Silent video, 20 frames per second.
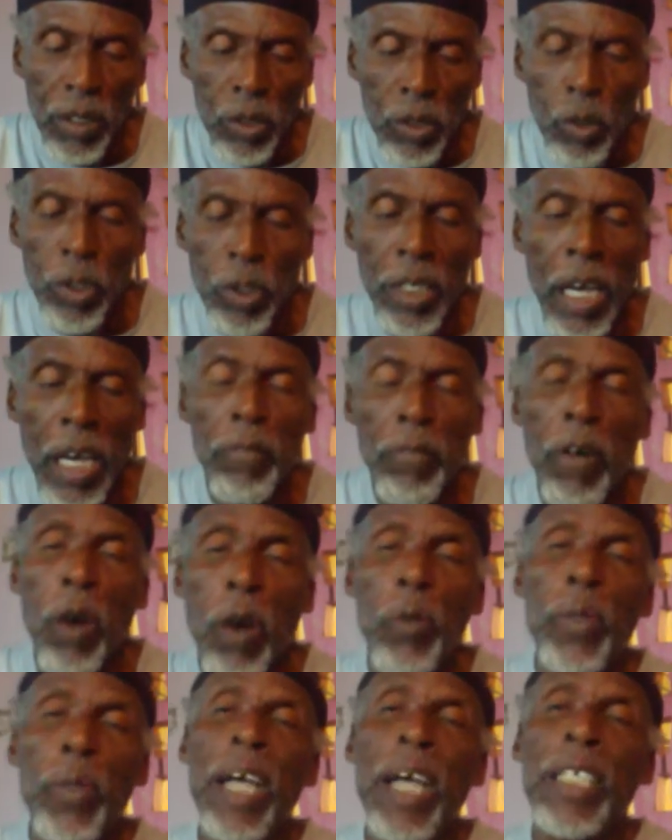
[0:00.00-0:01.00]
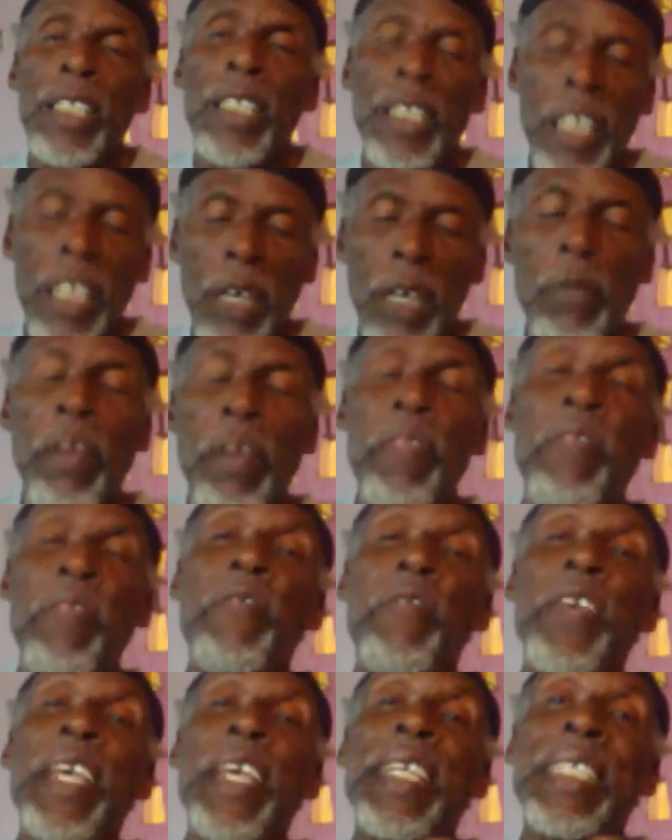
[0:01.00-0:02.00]
So therefore we are dealing with
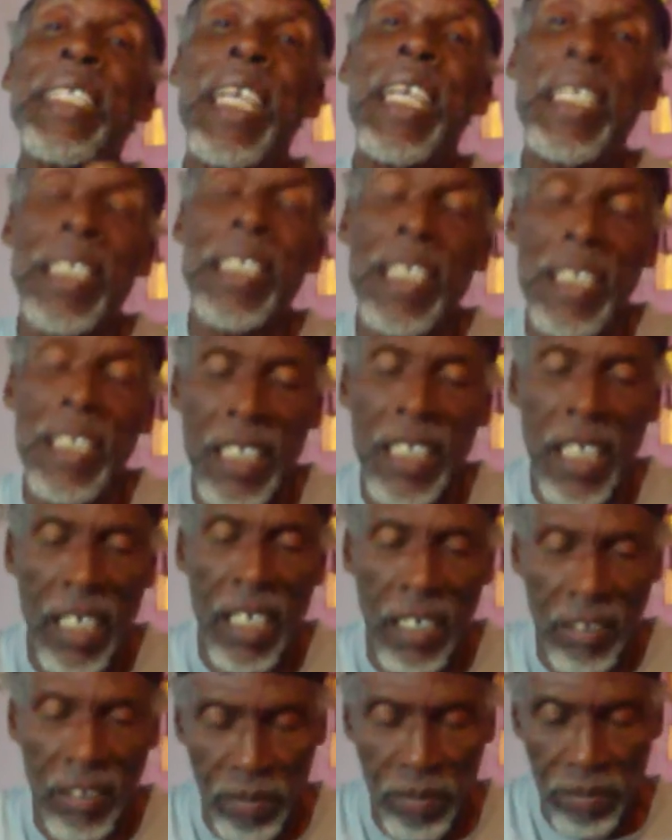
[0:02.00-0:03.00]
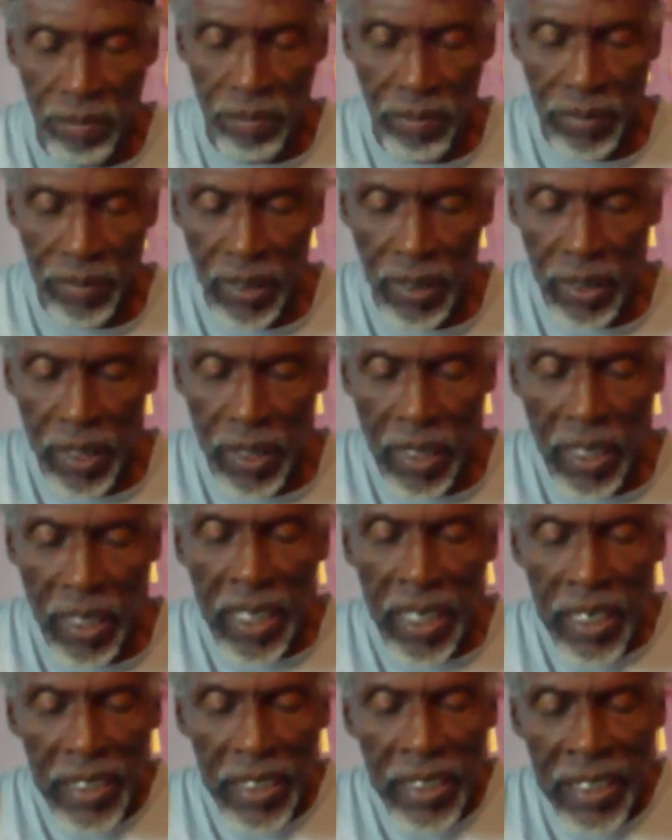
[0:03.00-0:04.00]
3 6s here.
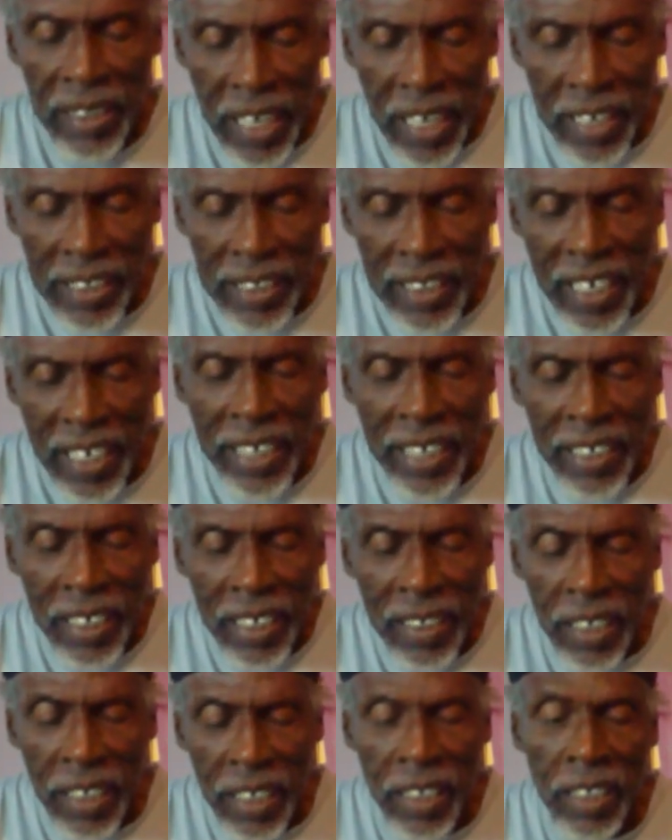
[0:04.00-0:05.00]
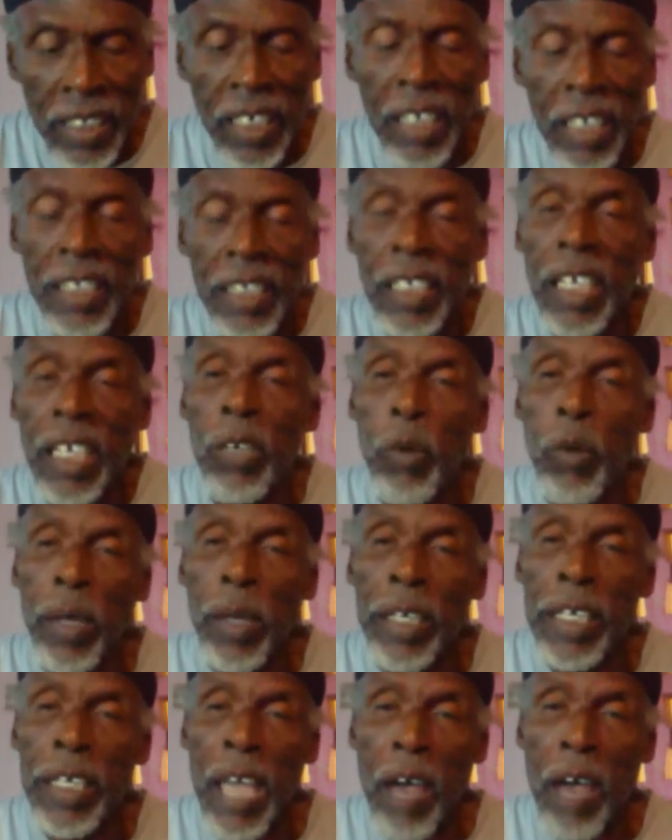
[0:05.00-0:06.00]
6 into 66
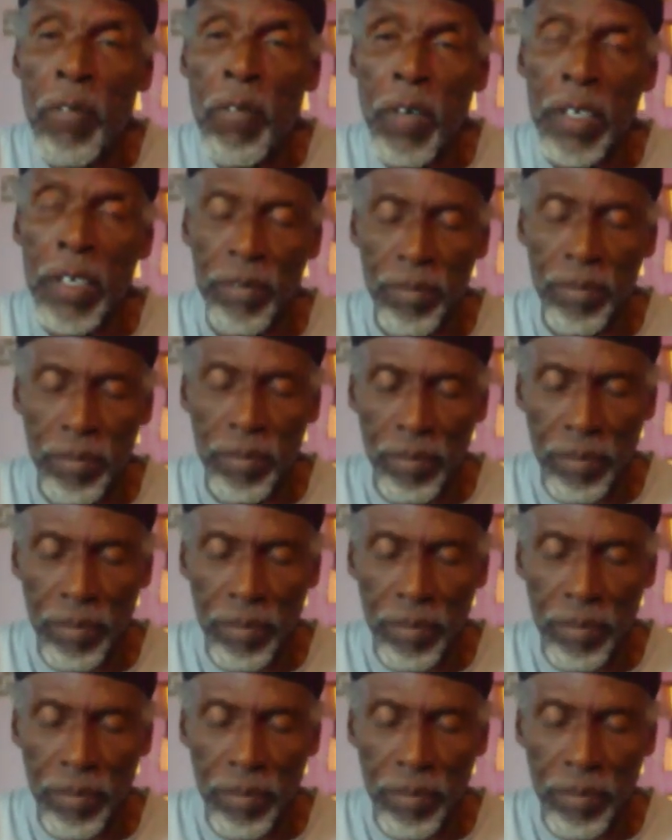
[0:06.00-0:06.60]
equal 11.